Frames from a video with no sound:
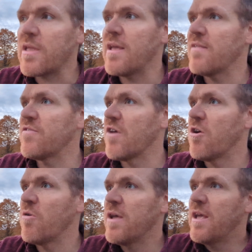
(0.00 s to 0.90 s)
And
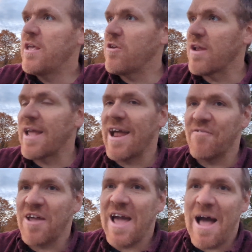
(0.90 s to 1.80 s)
so you can kind
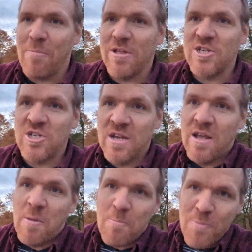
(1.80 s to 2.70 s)
of accomplish
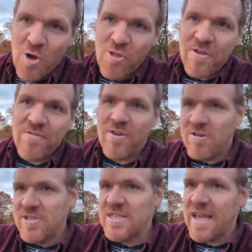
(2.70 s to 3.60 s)
both of
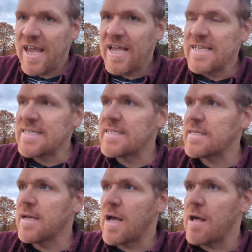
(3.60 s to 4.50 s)
those
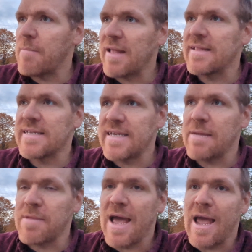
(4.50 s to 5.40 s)
things um, at the
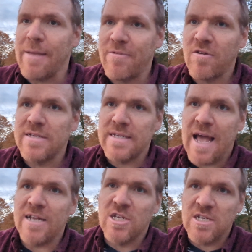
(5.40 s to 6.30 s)
same time. So it's
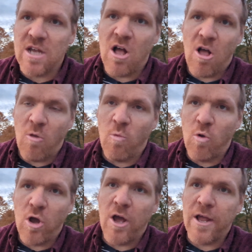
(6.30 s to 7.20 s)
not just all
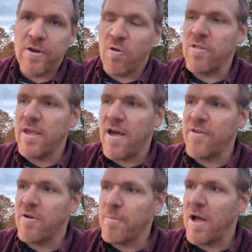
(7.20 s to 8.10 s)
one or the
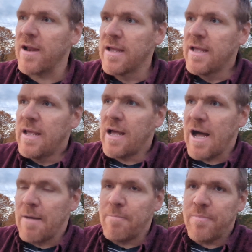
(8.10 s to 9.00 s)
other, but
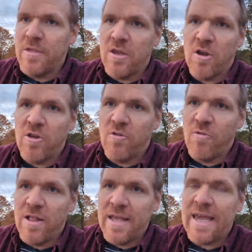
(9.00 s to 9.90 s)
um, you know, you're
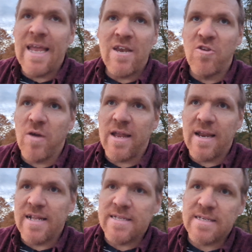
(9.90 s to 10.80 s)
really into it.
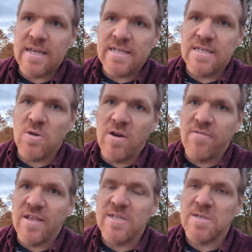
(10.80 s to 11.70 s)
And it's, it's sort
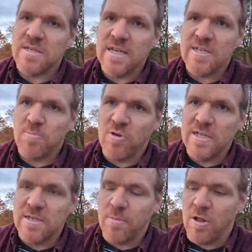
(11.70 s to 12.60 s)
of this, this
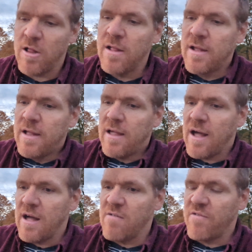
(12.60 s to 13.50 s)
principle
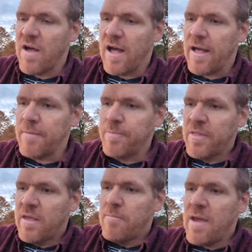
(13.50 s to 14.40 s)
of uh,
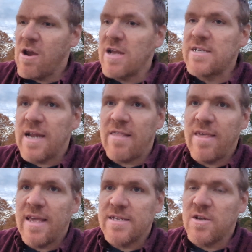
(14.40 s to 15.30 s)
marriage that I
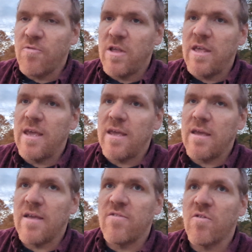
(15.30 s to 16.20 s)
think is a really
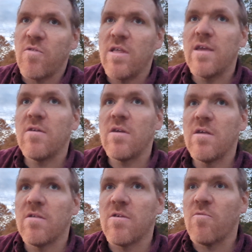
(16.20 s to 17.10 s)
is a really
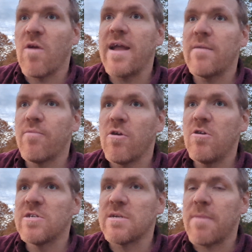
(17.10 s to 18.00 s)
the right
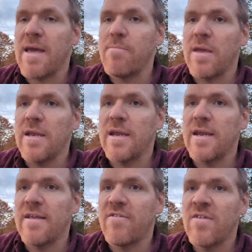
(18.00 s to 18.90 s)
approach in my opinion
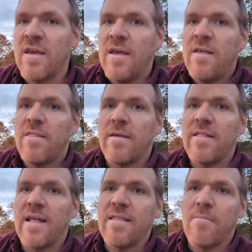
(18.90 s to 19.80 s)
is
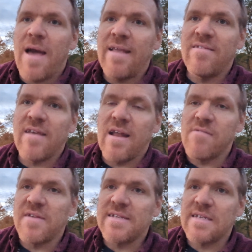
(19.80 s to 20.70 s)
that that the mindset
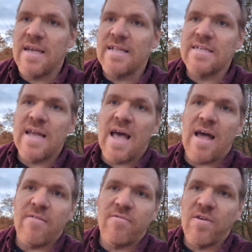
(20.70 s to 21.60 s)
of it's it's
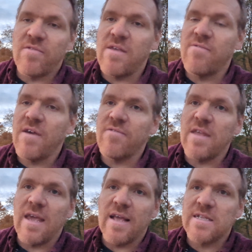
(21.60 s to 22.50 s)
not
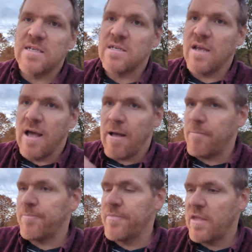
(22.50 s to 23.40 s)
50-50 it's
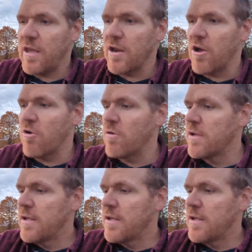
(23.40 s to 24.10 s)
um, you know